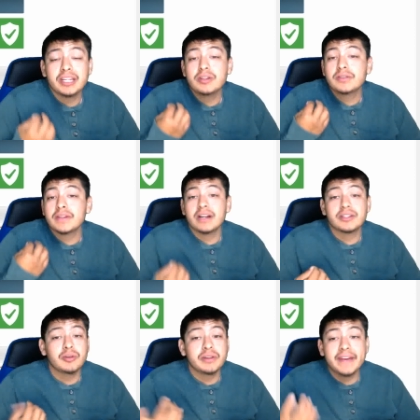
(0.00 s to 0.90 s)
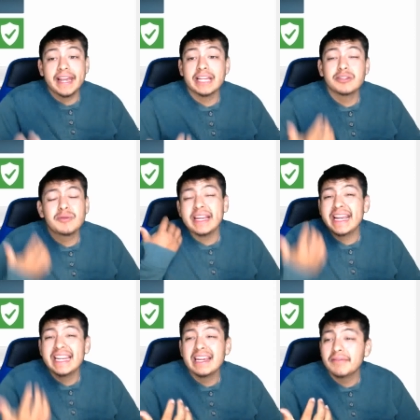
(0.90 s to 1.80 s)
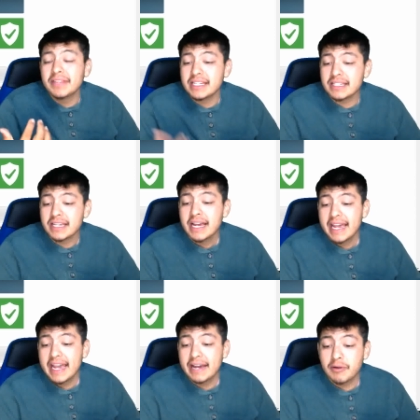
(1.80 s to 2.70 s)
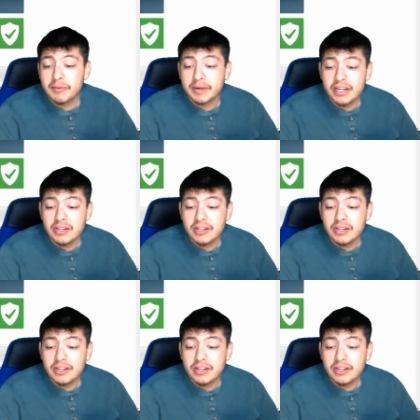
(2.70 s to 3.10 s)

use uh, Sony Vegas, really any of these. And what we're going to do